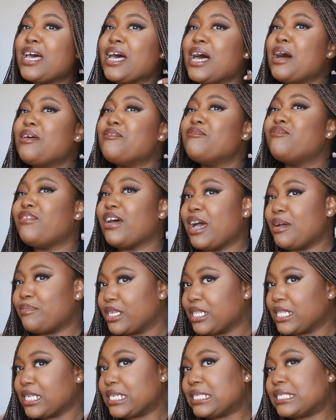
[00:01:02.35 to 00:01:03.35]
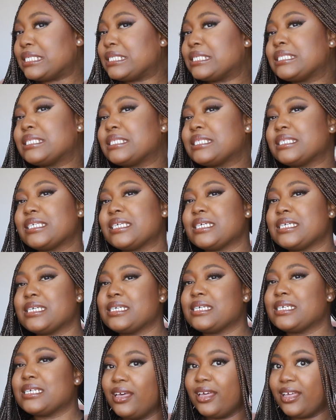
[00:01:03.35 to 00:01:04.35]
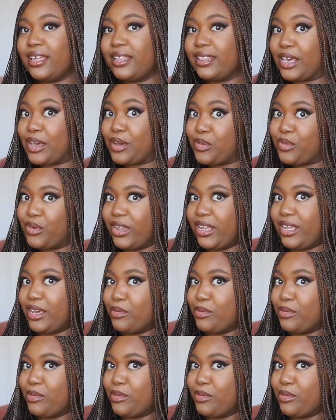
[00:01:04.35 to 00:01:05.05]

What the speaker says: I'm fabulous. Like Queenie